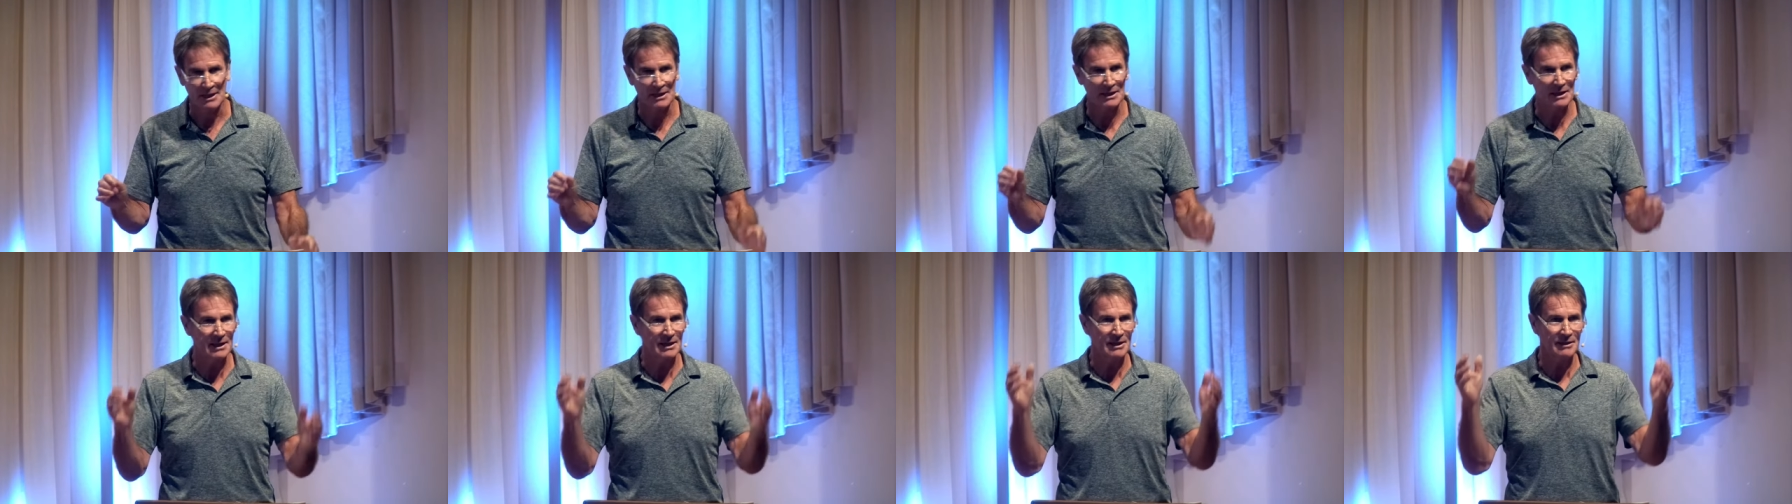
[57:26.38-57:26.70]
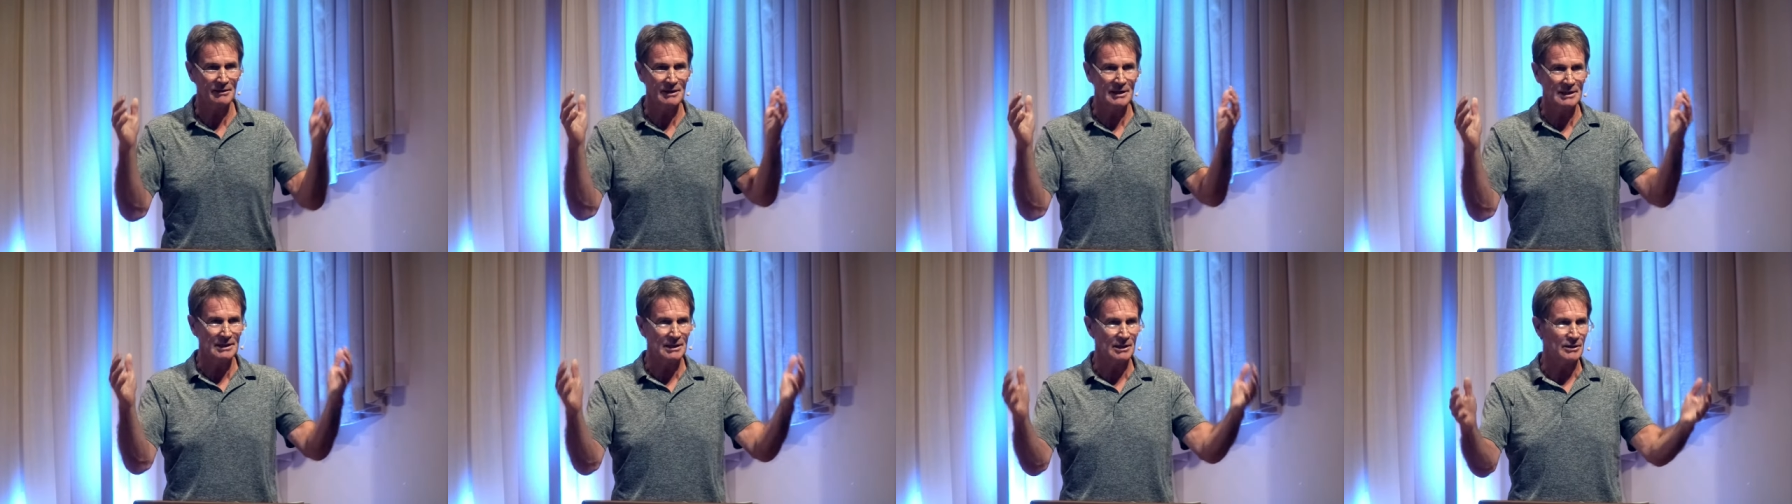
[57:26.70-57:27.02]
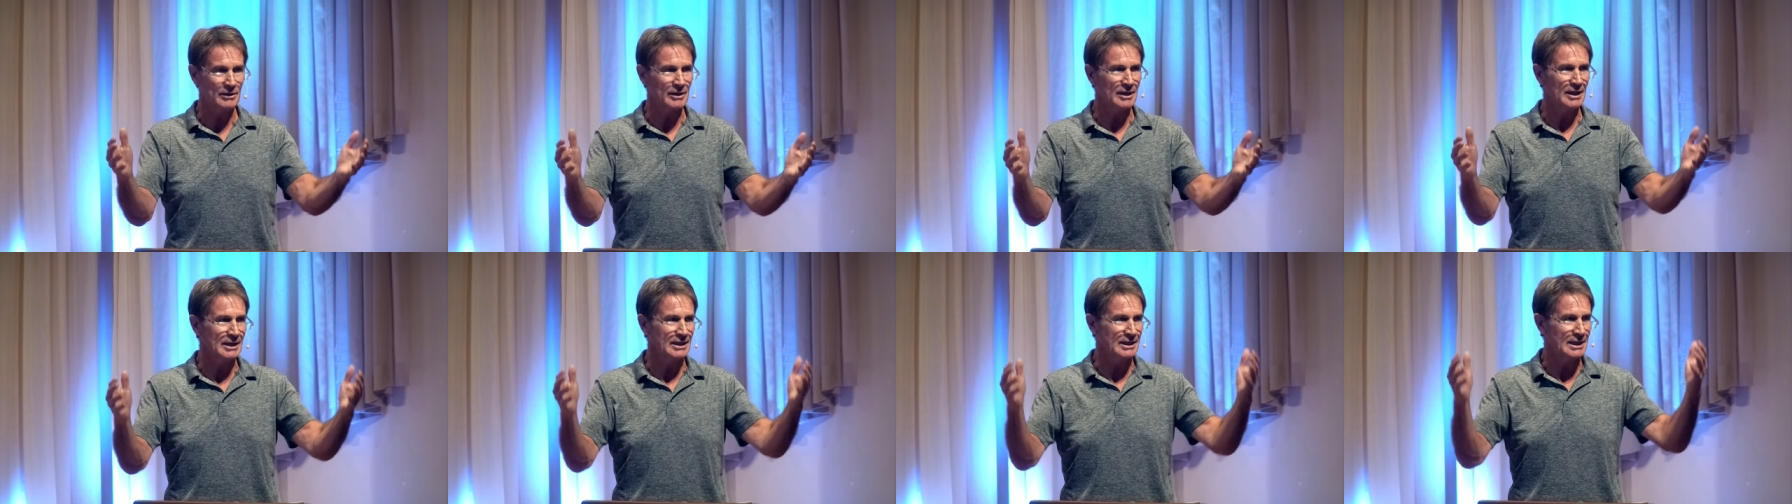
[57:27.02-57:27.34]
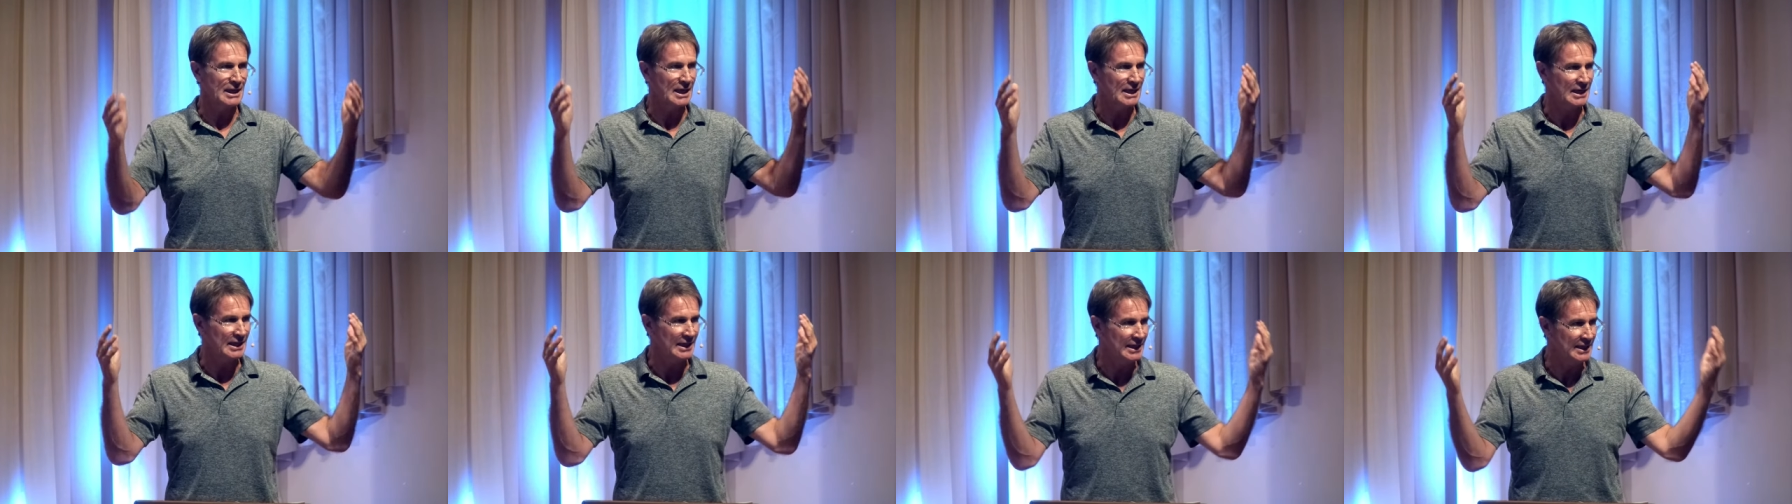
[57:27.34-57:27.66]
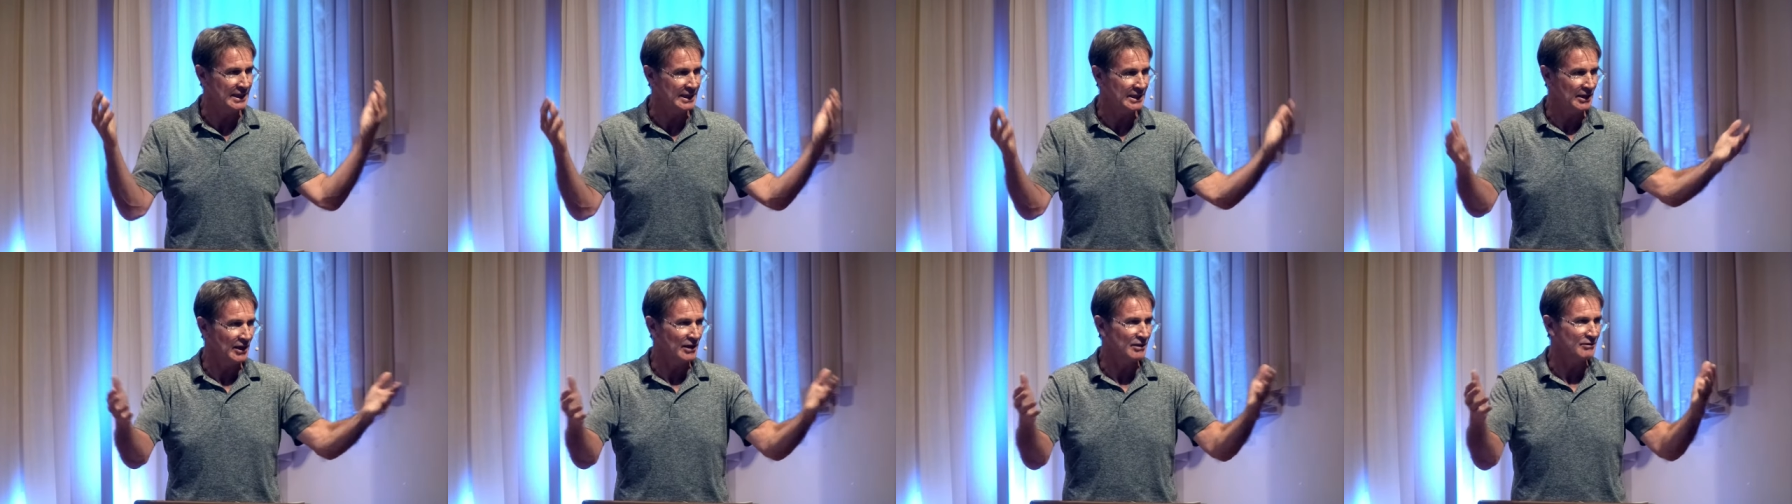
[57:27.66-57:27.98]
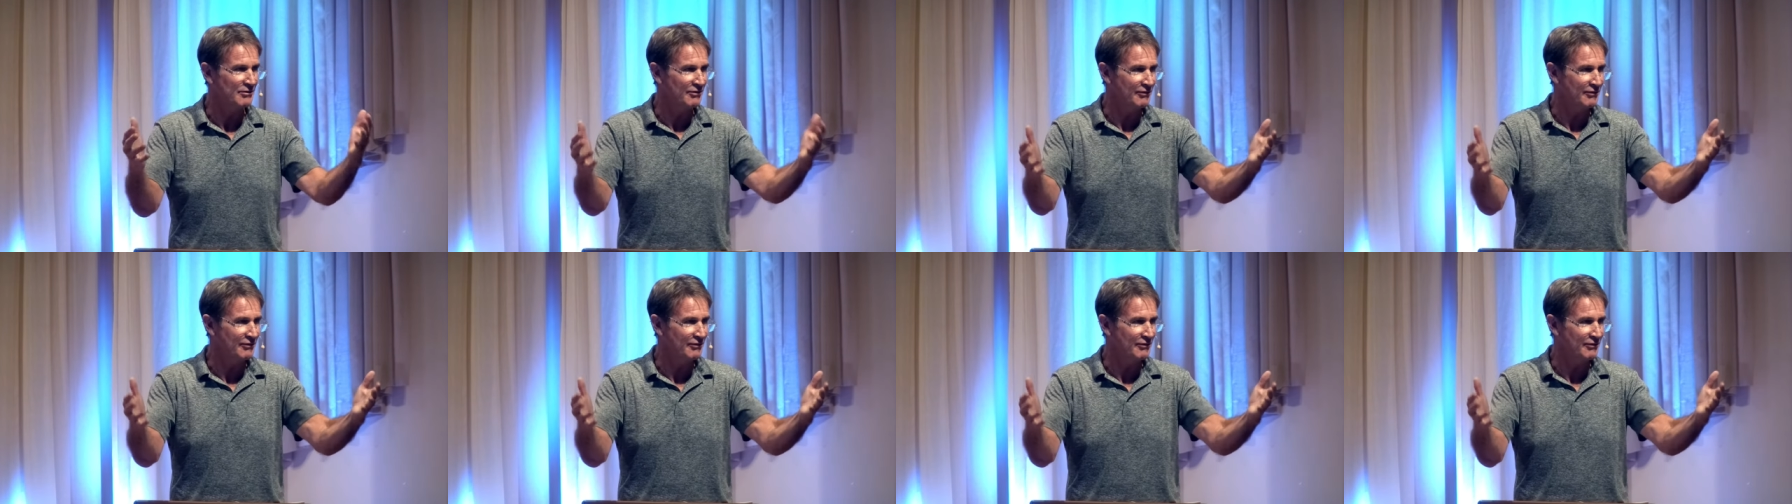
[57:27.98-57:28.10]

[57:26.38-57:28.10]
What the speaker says: clearly looking that in our